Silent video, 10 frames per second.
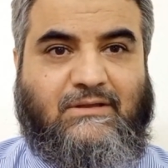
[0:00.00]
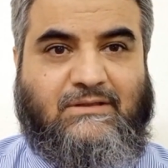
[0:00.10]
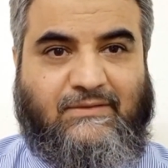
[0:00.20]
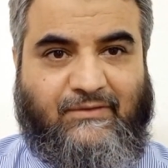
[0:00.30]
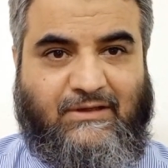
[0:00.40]

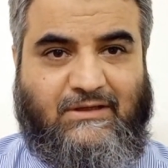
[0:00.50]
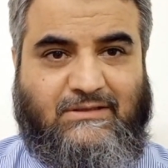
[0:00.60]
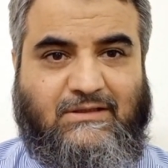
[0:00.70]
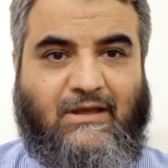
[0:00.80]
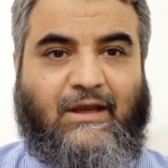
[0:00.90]

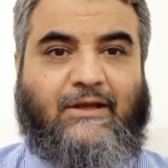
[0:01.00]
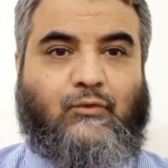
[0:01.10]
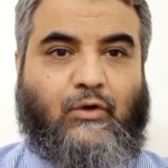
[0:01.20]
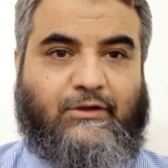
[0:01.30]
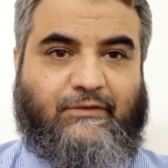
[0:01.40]
syphilis and
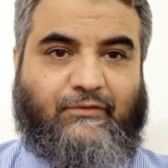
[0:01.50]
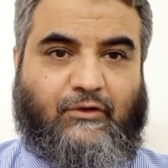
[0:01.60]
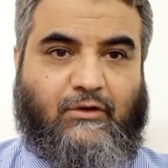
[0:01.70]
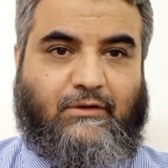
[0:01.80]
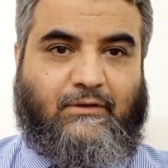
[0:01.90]

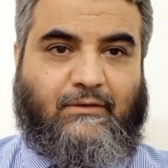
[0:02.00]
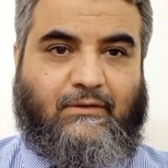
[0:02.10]
quantiferon